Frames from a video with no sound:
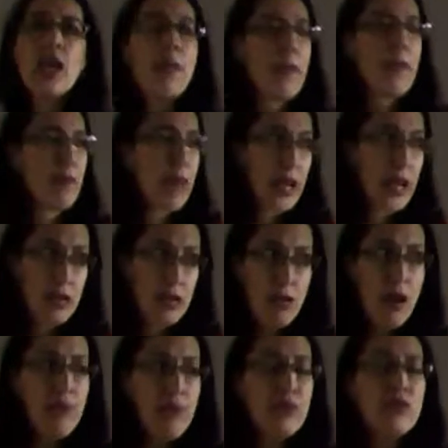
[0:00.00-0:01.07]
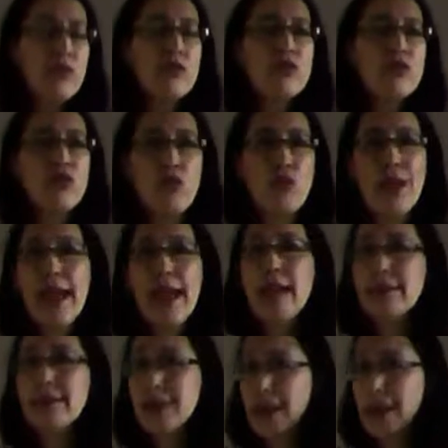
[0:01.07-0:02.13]
they might not feel the joy
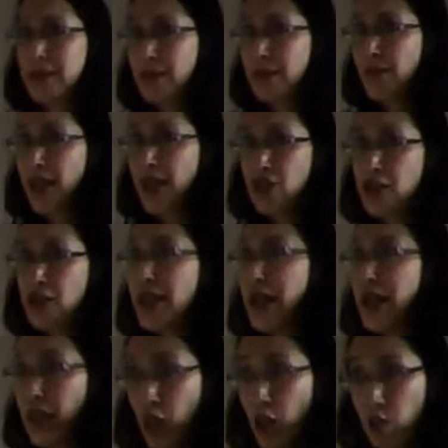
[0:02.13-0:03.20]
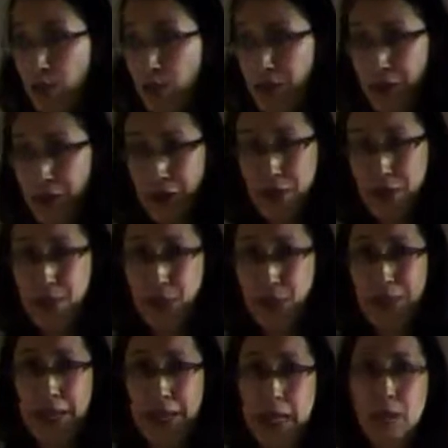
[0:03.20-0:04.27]
and satisfaction in helping their
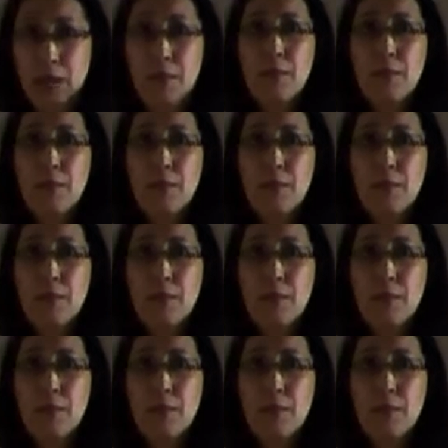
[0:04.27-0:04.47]
community.